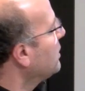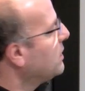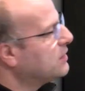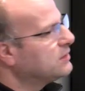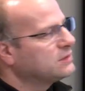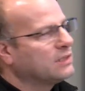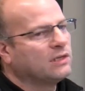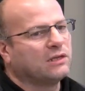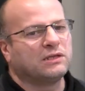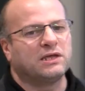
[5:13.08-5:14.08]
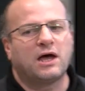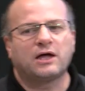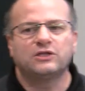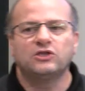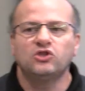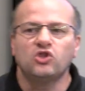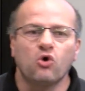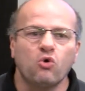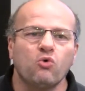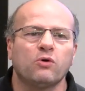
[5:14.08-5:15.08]
is there are
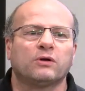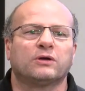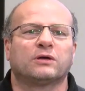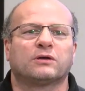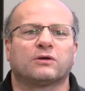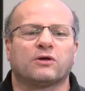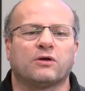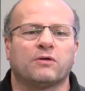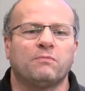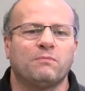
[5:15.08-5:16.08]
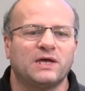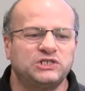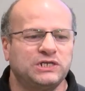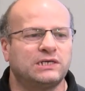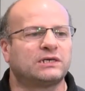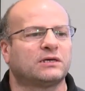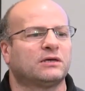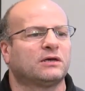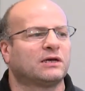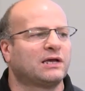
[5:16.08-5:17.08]
no uh, magic
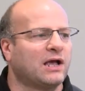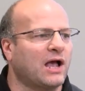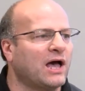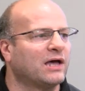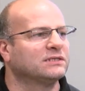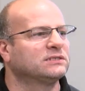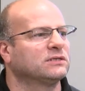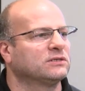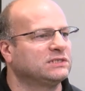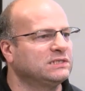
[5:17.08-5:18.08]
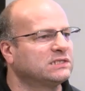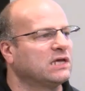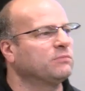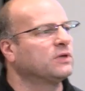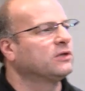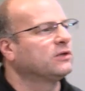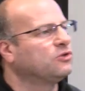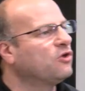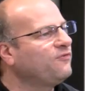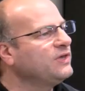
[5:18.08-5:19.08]
Cas system.
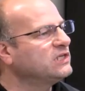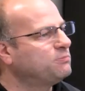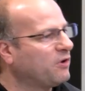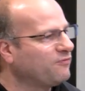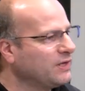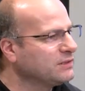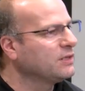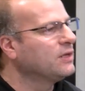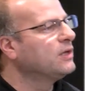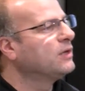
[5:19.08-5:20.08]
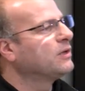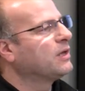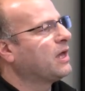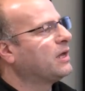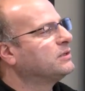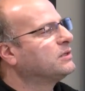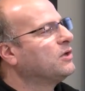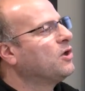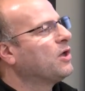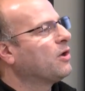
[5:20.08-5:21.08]
Nothing is perfect, and
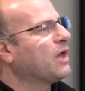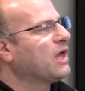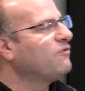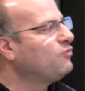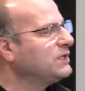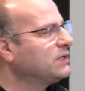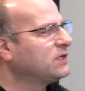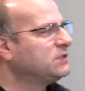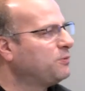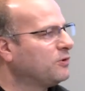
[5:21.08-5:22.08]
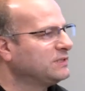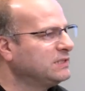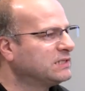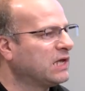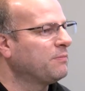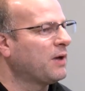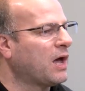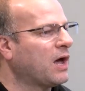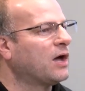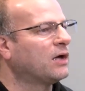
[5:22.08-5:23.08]
every CRISPR system
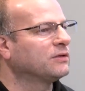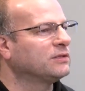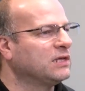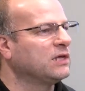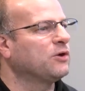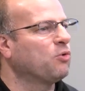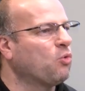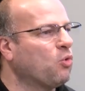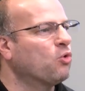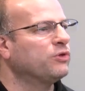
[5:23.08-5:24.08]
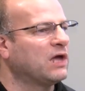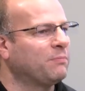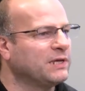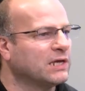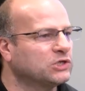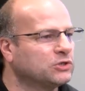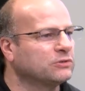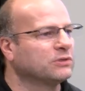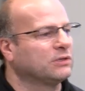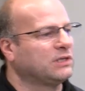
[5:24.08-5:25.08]
are their own application.
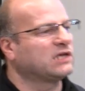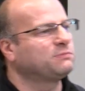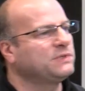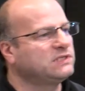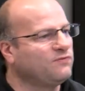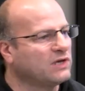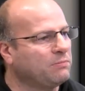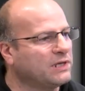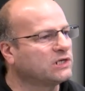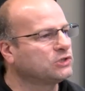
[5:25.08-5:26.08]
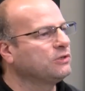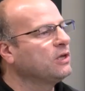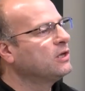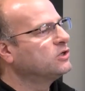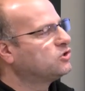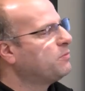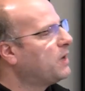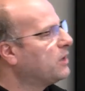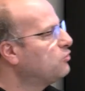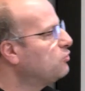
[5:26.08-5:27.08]
There are specific applications. Some
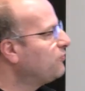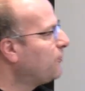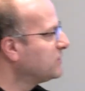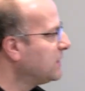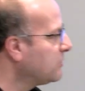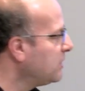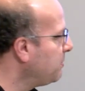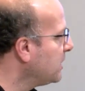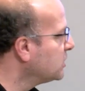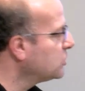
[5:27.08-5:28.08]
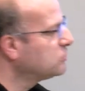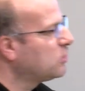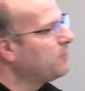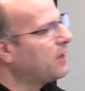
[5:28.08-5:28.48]
are good for certain applications. Some